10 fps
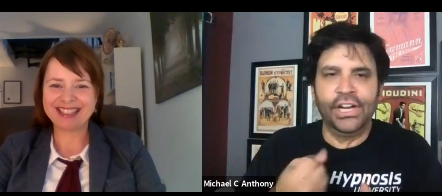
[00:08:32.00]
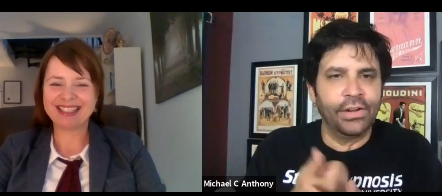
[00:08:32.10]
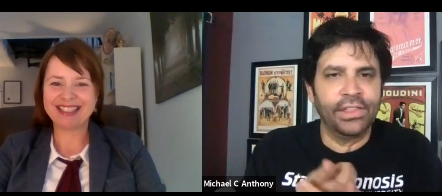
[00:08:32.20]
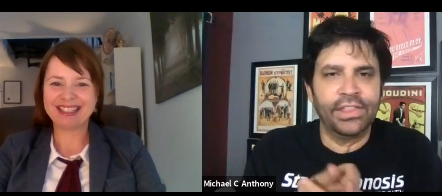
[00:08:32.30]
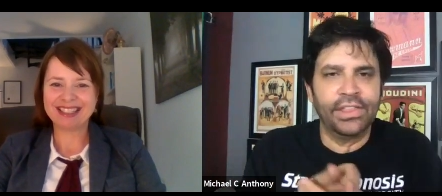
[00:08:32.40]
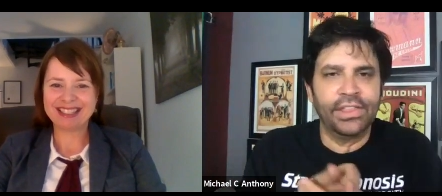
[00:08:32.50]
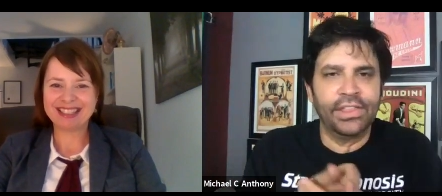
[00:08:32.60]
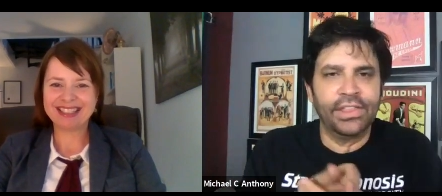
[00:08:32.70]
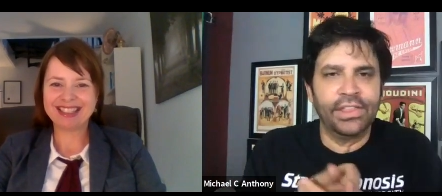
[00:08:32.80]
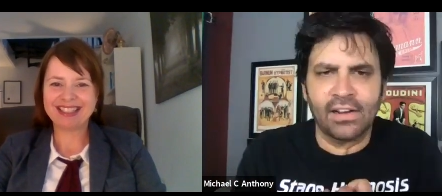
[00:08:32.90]
Speaker 1: hearing things
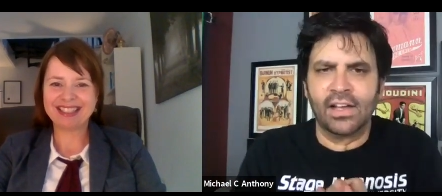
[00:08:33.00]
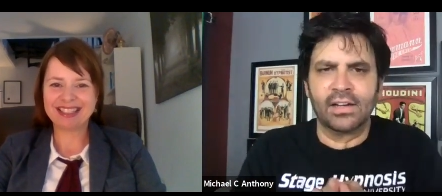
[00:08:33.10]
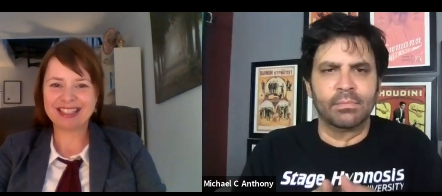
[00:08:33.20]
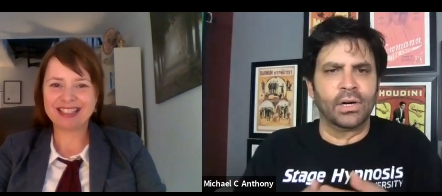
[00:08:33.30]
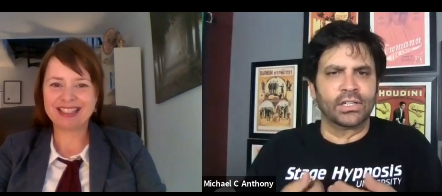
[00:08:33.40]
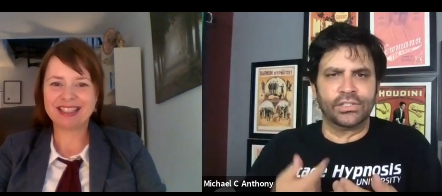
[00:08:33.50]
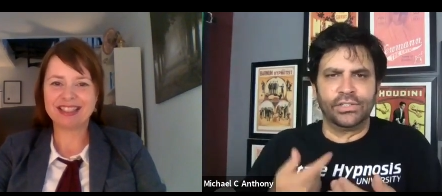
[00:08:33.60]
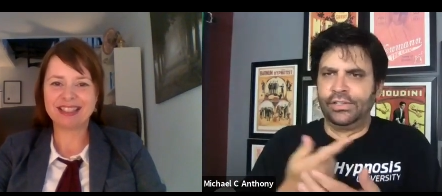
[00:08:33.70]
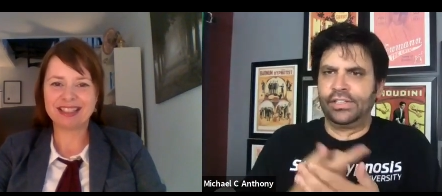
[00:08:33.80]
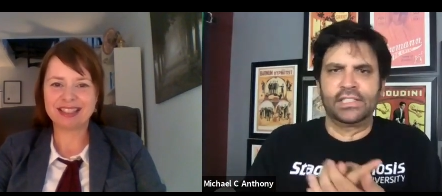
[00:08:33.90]
like analog marks
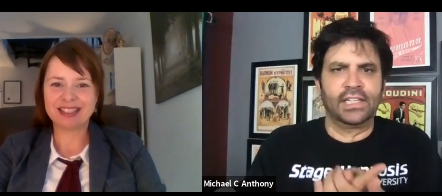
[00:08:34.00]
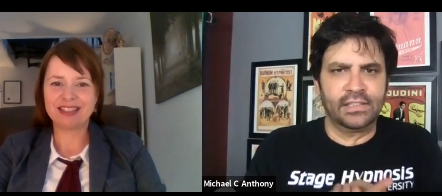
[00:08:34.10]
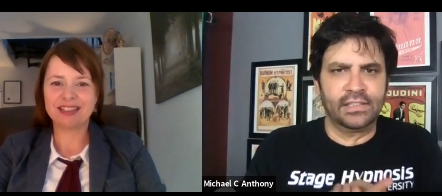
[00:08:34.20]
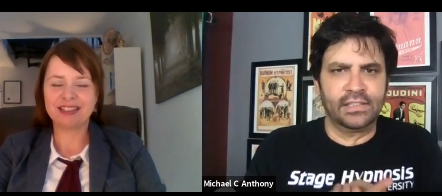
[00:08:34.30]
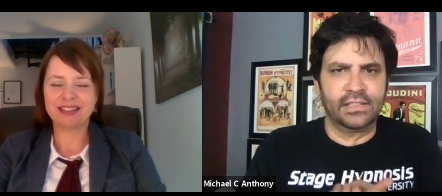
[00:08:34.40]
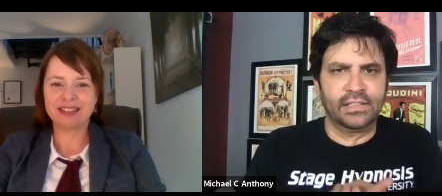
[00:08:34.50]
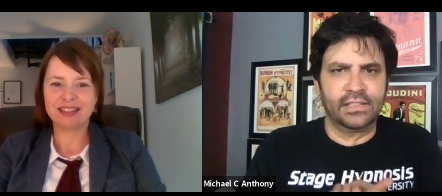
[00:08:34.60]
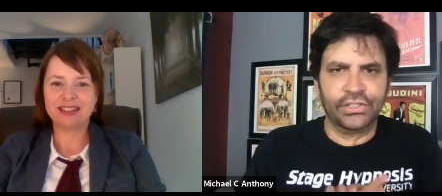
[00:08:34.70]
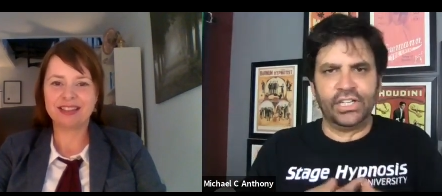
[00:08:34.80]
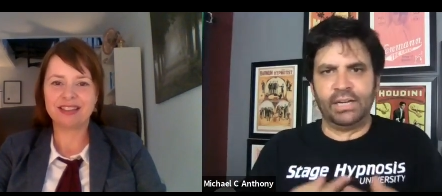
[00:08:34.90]
they're hearing things like
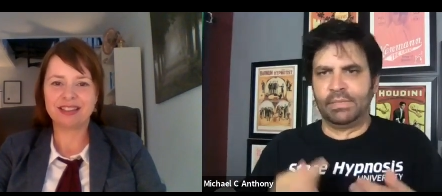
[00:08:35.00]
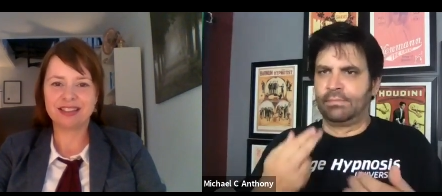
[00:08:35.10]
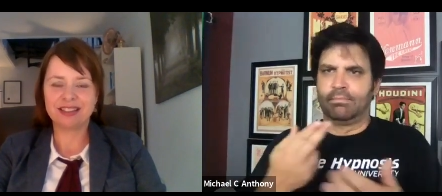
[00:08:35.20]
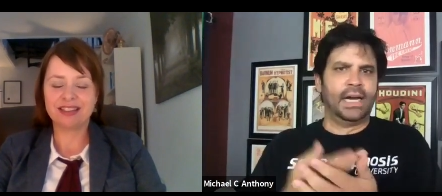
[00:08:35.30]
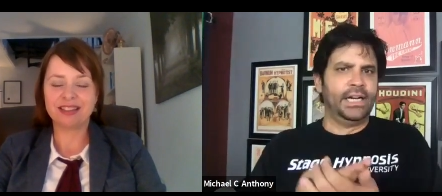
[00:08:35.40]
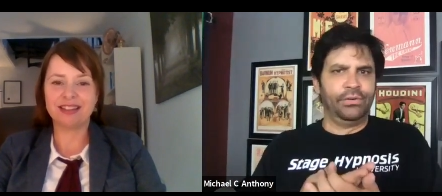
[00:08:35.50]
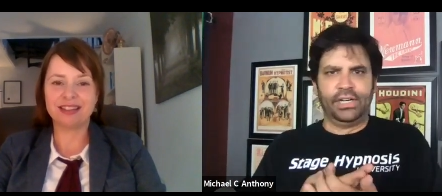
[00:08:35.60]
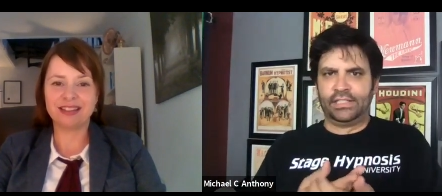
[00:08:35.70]
confusion statements mind reading yeah.